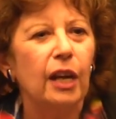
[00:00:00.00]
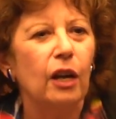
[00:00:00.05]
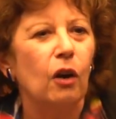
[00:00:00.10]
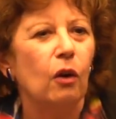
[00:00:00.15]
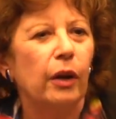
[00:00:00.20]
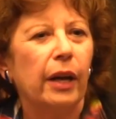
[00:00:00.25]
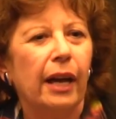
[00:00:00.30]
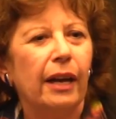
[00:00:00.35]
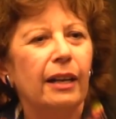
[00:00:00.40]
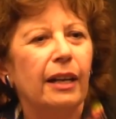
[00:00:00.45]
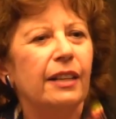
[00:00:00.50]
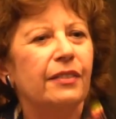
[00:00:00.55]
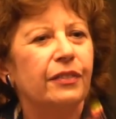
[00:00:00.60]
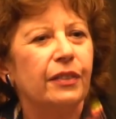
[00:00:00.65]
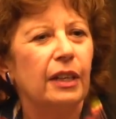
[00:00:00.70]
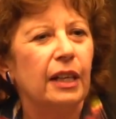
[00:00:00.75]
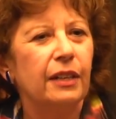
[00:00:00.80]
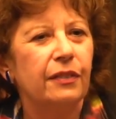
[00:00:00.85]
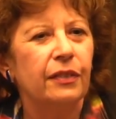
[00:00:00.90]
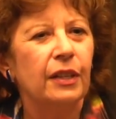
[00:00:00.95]
okay,
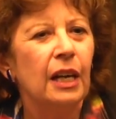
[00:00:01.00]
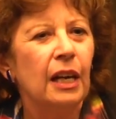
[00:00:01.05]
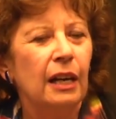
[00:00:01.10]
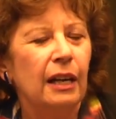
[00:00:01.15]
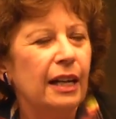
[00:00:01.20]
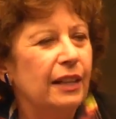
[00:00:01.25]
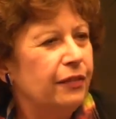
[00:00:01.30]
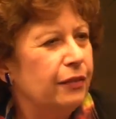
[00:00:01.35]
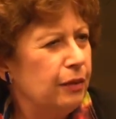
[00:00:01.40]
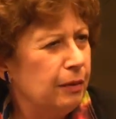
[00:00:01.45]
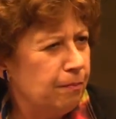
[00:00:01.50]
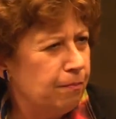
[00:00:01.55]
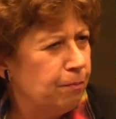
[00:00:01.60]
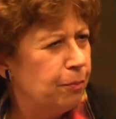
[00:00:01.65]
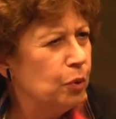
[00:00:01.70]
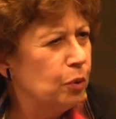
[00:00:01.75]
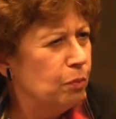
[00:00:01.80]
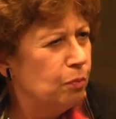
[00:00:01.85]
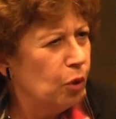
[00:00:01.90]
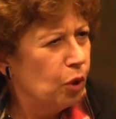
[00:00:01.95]
let's
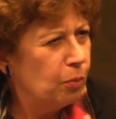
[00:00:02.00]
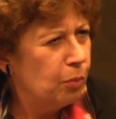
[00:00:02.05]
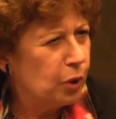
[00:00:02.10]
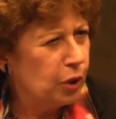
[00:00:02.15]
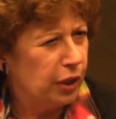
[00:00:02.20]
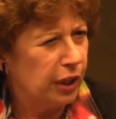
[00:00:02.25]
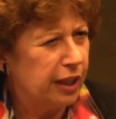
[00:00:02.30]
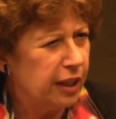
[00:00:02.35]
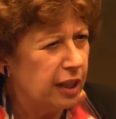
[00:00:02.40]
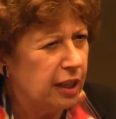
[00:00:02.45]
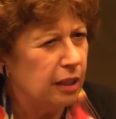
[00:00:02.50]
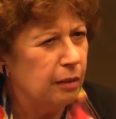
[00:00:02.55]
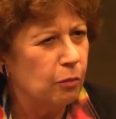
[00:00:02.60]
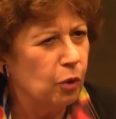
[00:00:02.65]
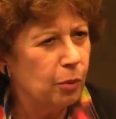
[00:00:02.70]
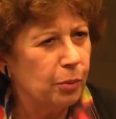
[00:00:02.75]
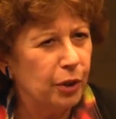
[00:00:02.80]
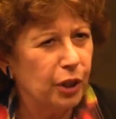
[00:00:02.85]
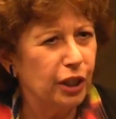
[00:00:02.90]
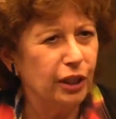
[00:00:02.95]
put more burden here, more
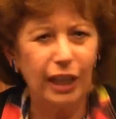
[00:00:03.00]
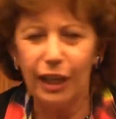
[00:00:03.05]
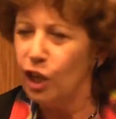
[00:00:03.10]
burden there.